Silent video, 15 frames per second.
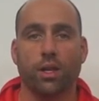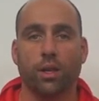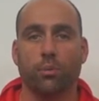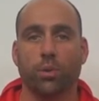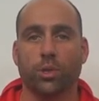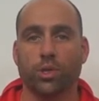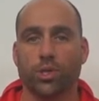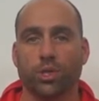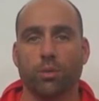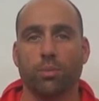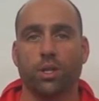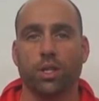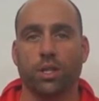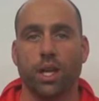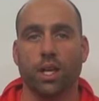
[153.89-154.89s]
and pushing to
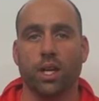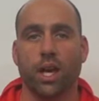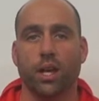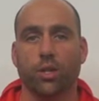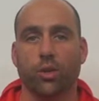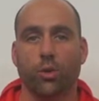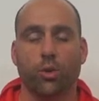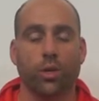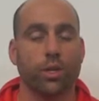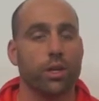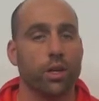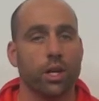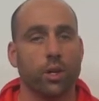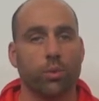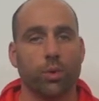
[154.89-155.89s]
be in that category.